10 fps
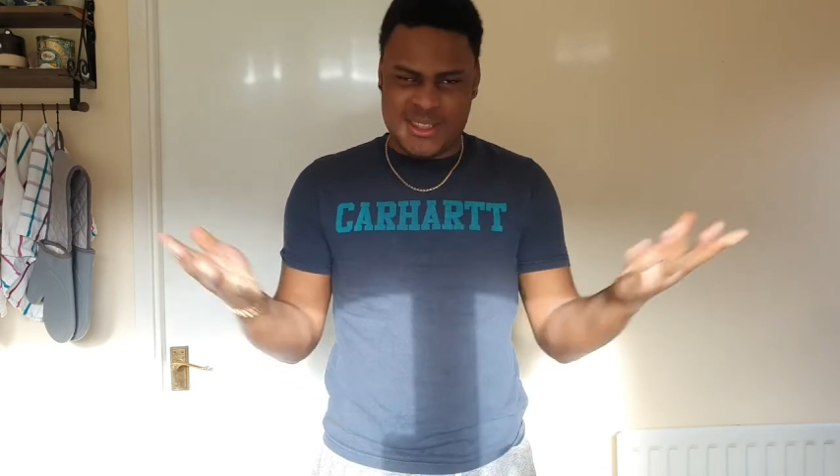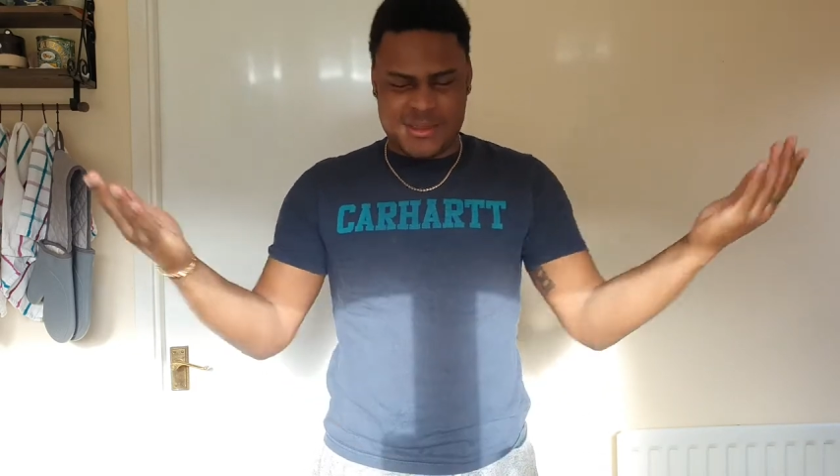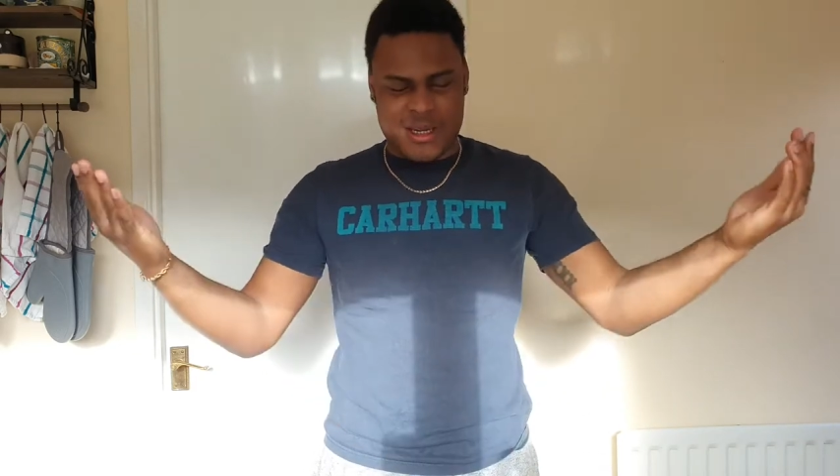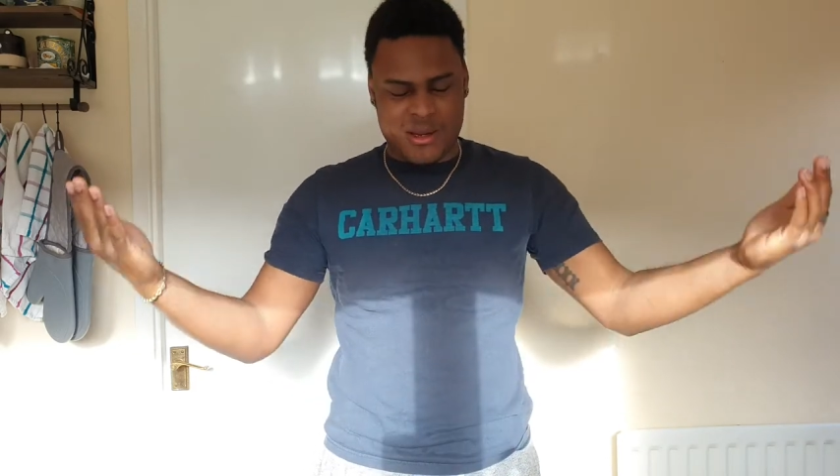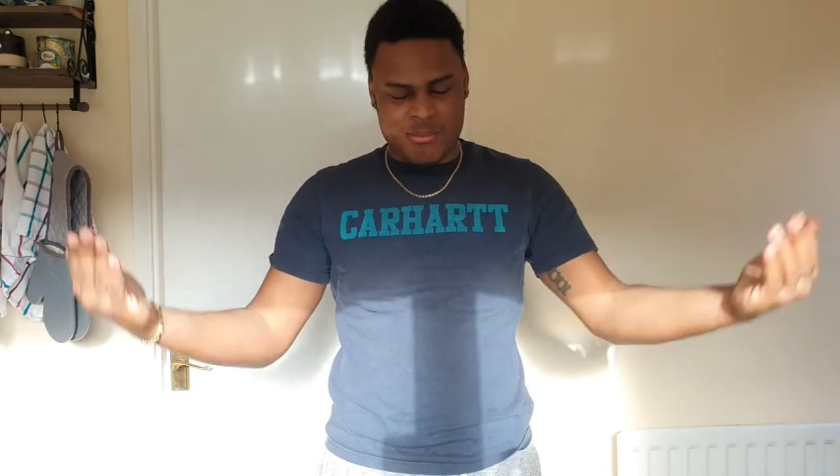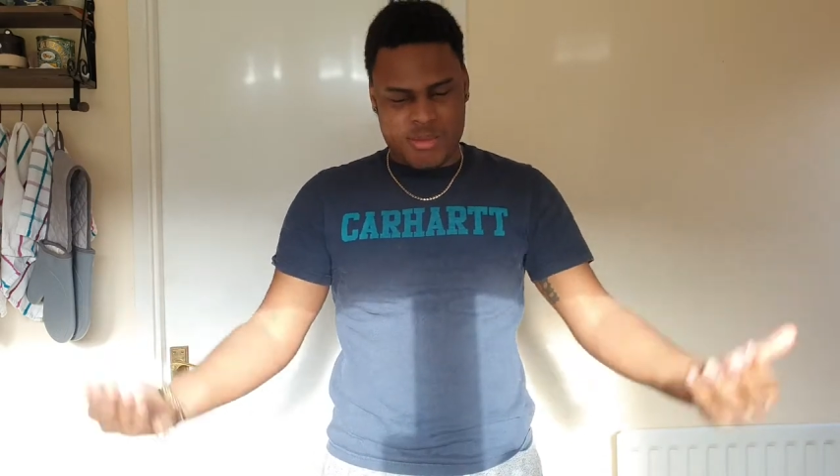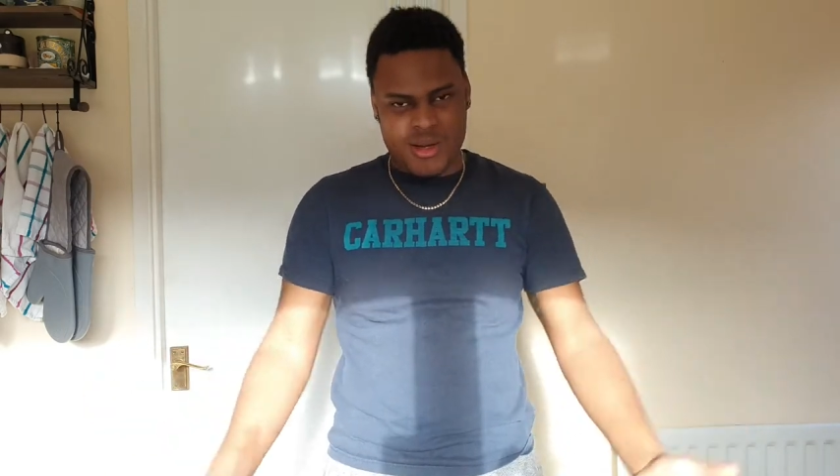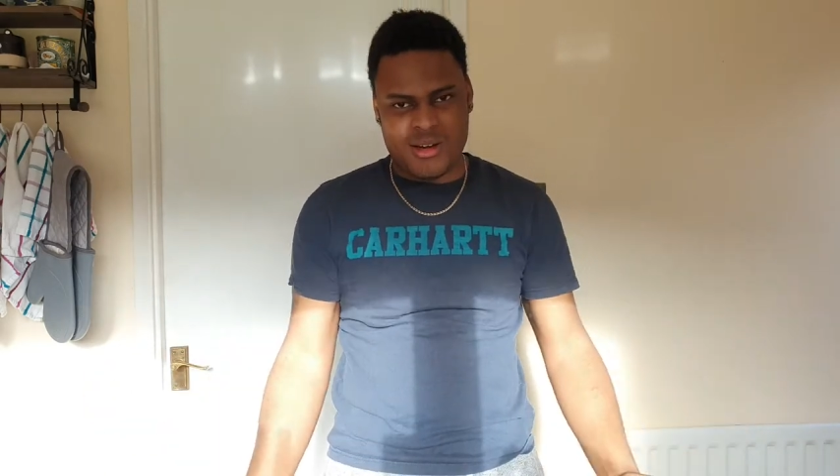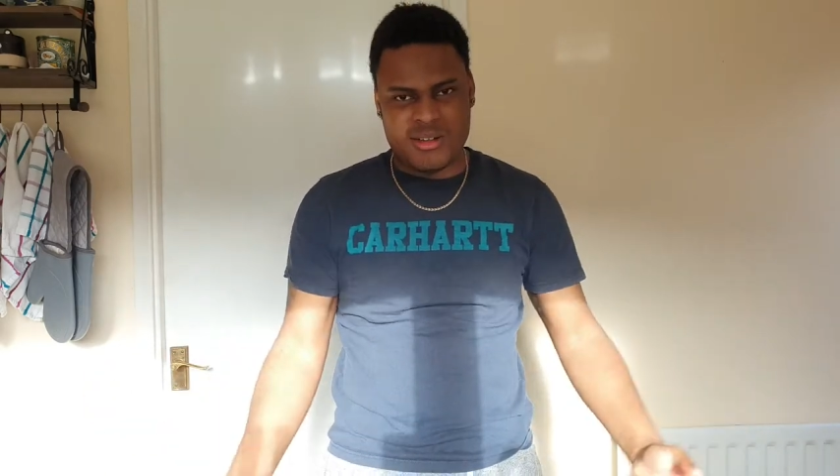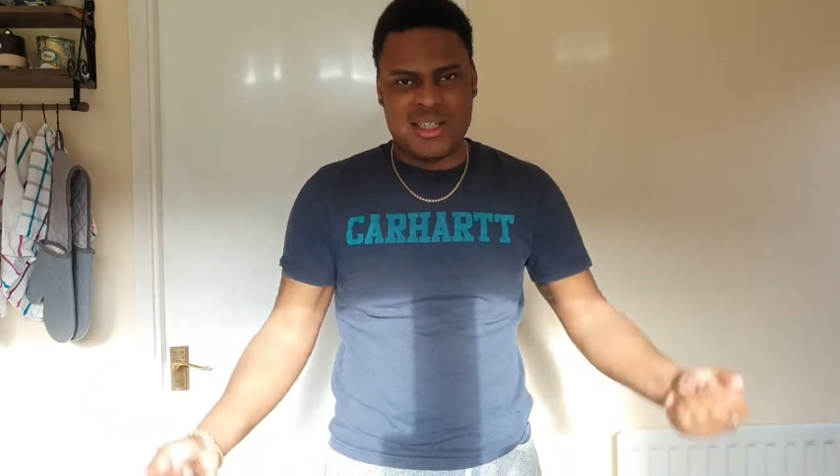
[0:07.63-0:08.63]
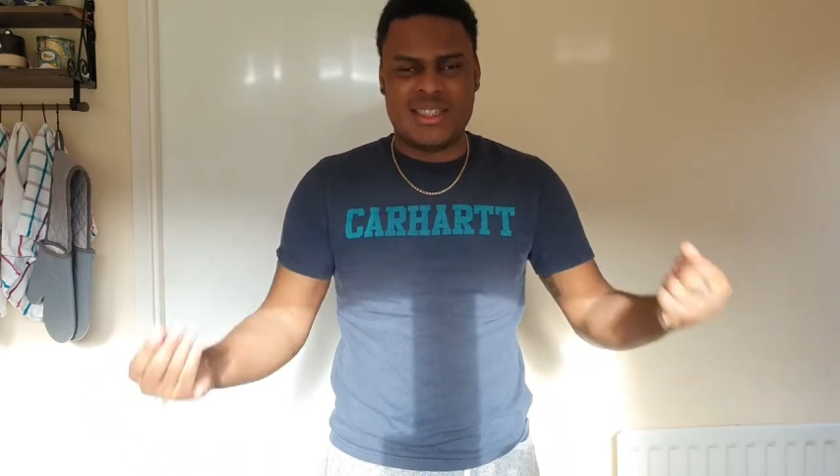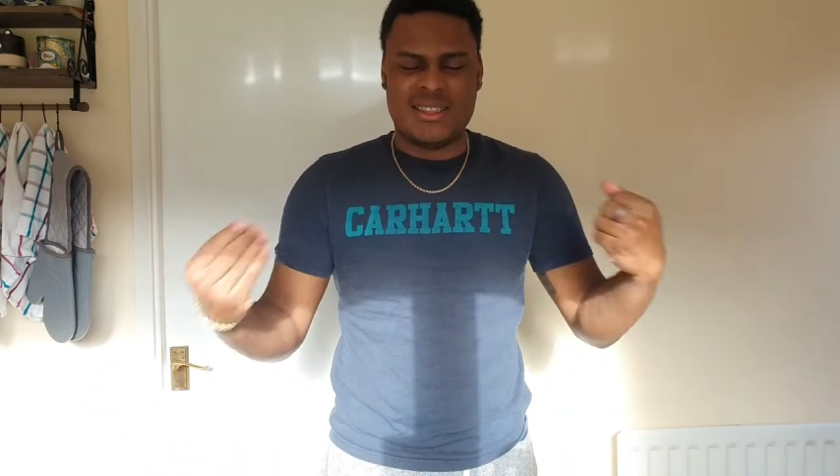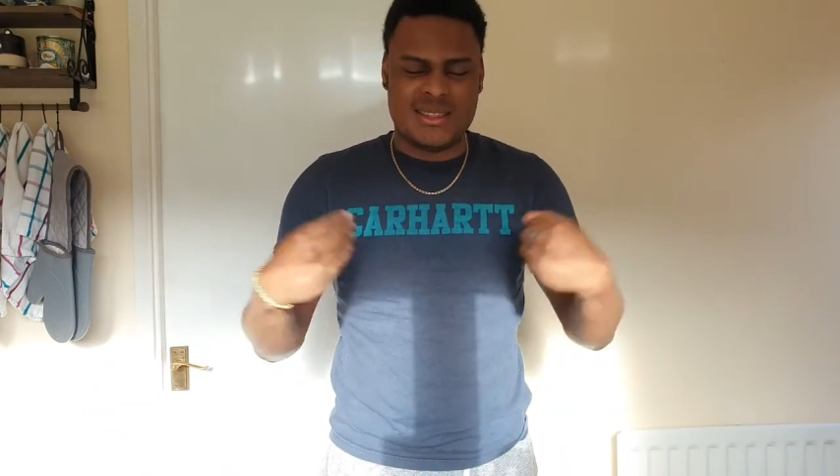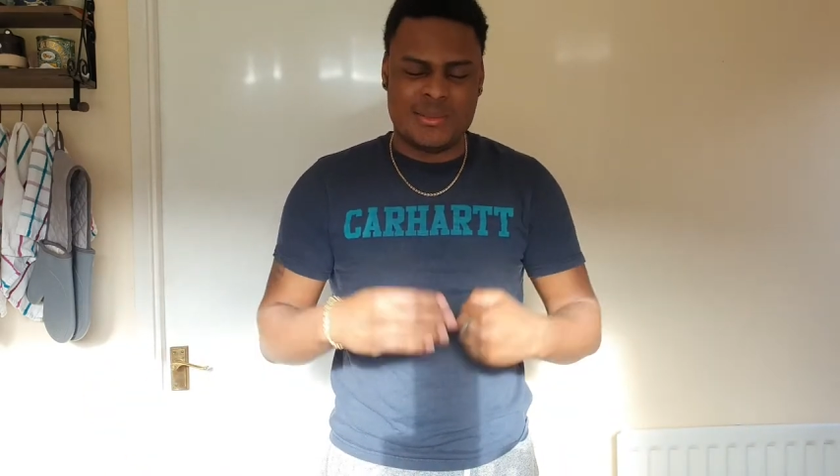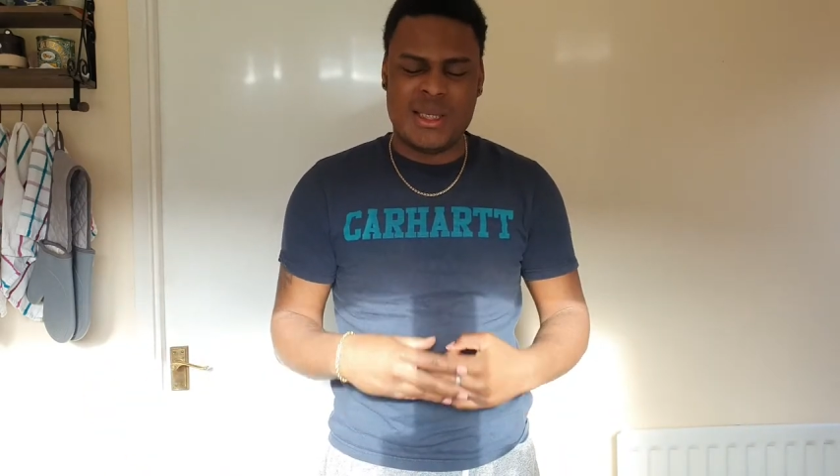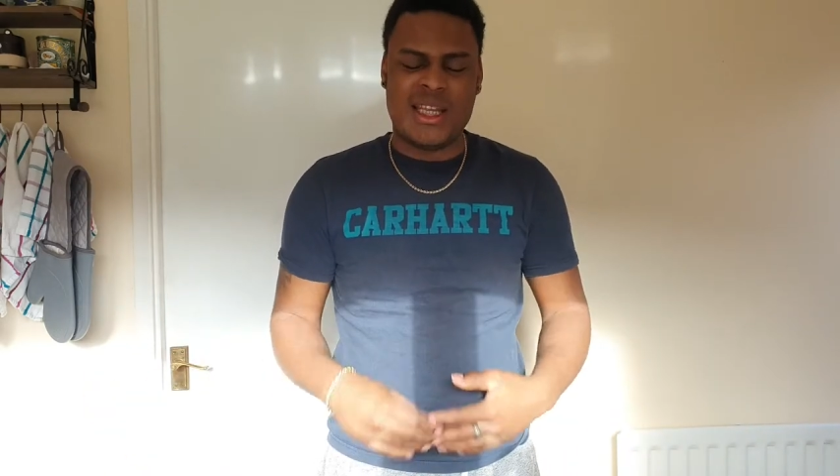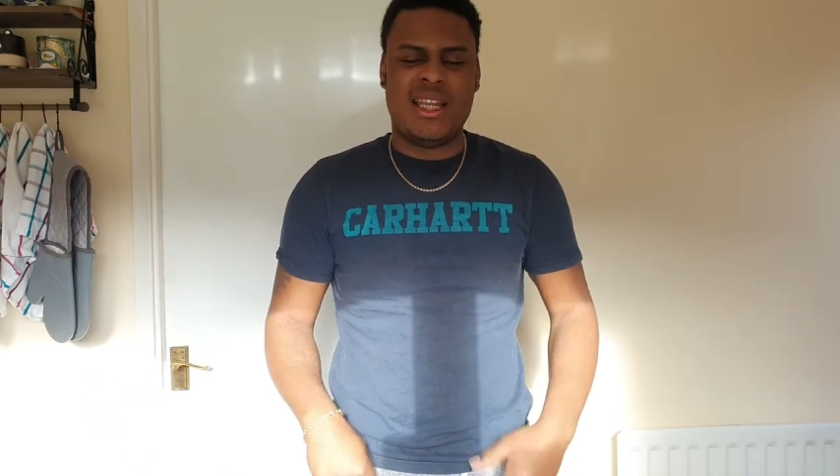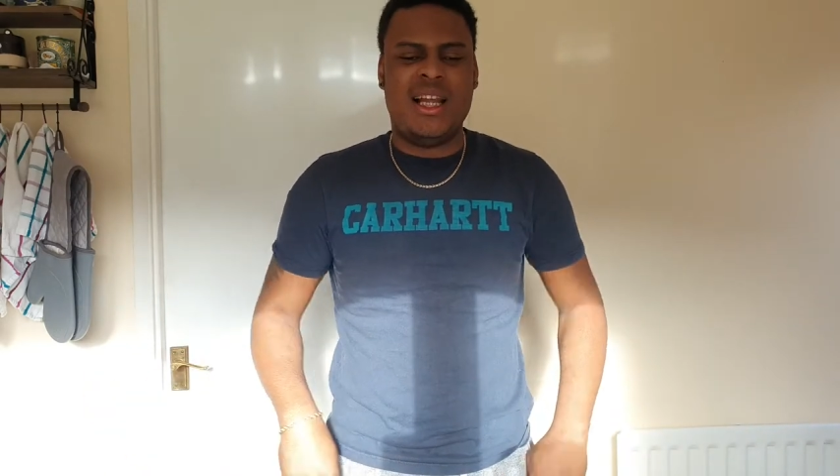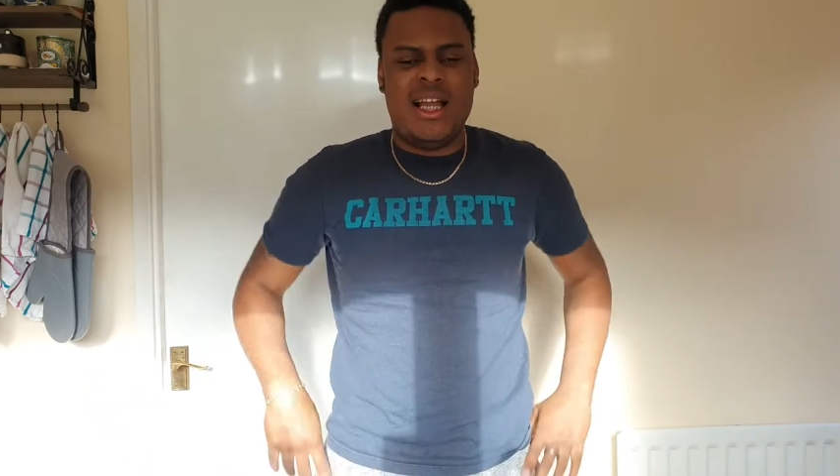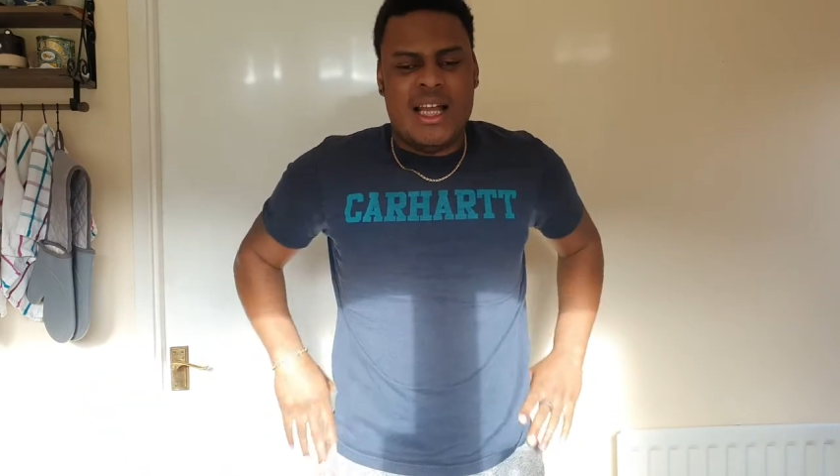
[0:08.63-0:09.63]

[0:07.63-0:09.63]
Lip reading: Tis Mangabari, tis me.